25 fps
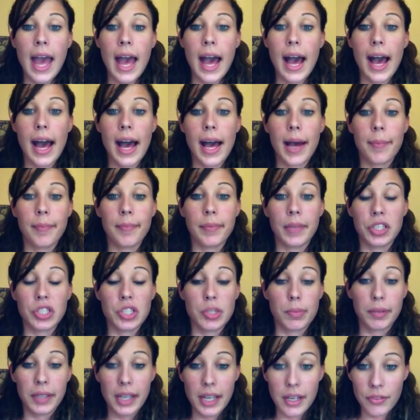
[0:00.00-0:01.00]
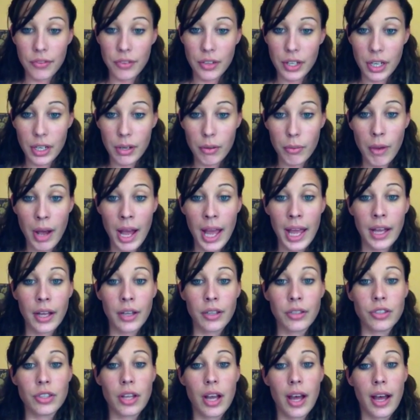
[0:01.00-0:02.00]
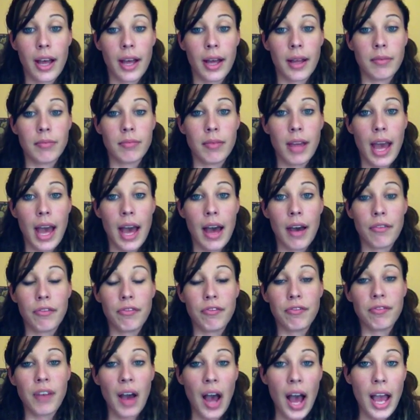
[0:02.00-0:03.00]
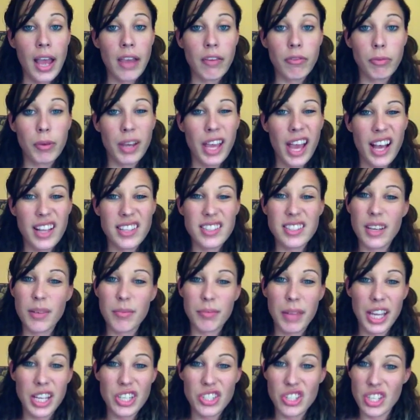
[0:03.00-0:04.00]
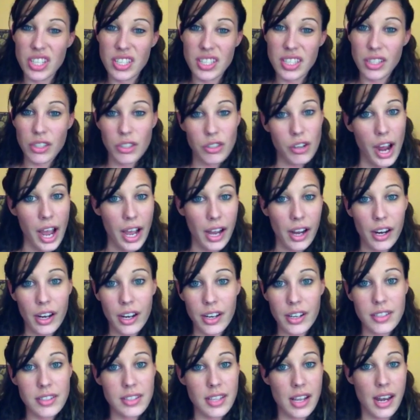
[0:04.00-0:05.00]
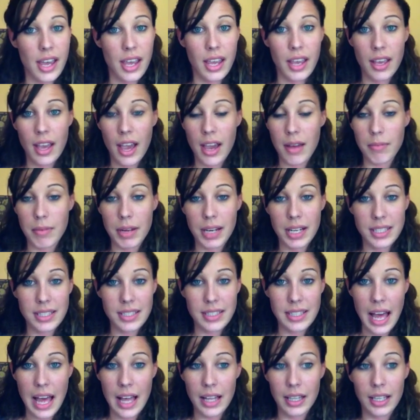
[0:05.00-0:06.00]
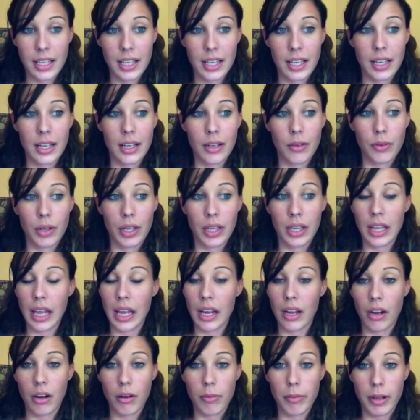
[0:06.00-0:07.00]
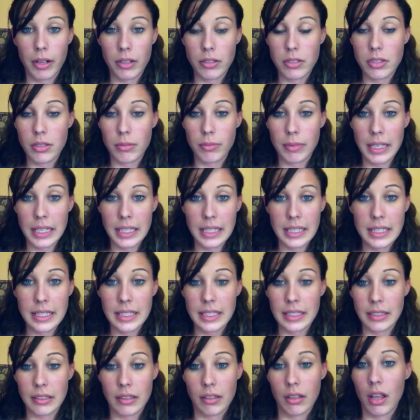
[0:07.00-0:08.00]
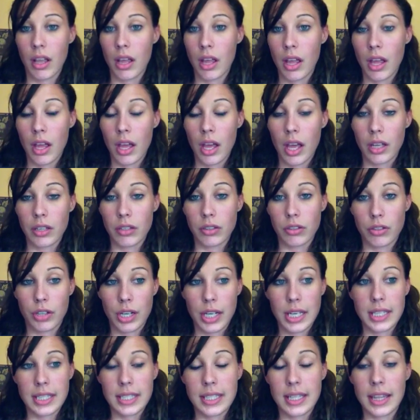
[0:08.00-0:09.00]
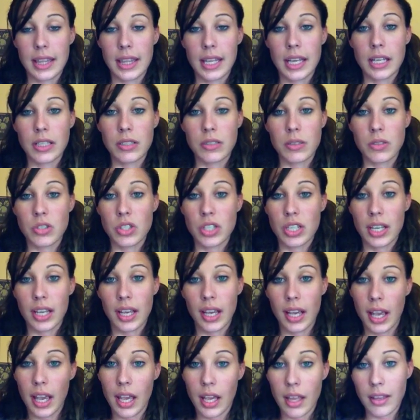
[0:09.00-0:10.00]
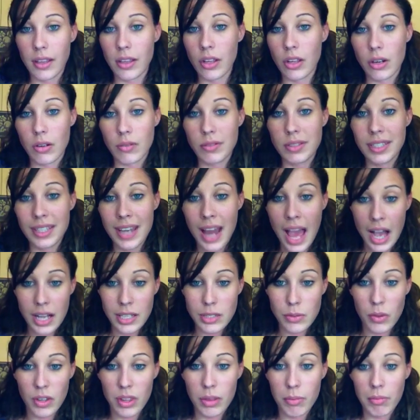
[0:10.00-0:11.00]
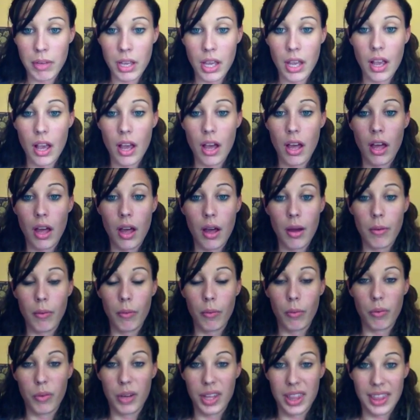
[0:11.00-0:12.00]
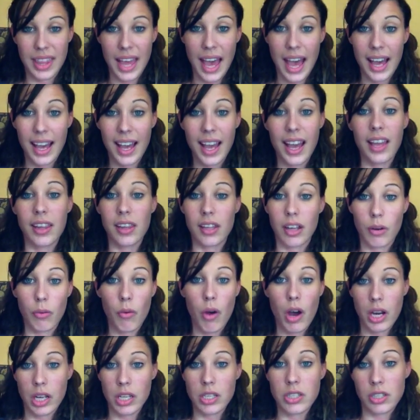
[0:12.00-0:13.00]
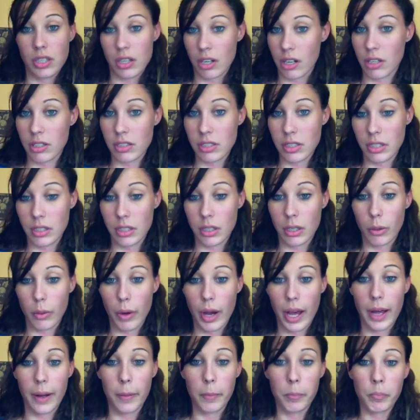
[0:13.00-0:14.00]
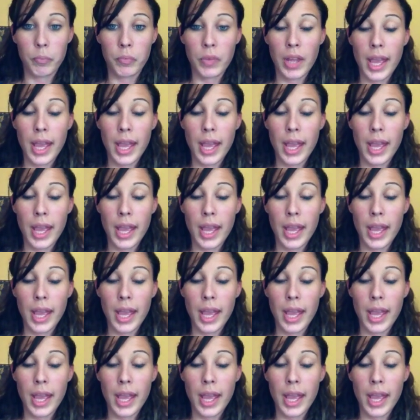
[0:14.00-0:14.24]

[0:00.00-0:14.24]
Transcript: And she played for a good while. At 5, we had some like cheese and crackers, and I had made a salad with like garbanzo beans and greens and things. So she, you know, snacked with me with that, and then wanted to nurse a little while.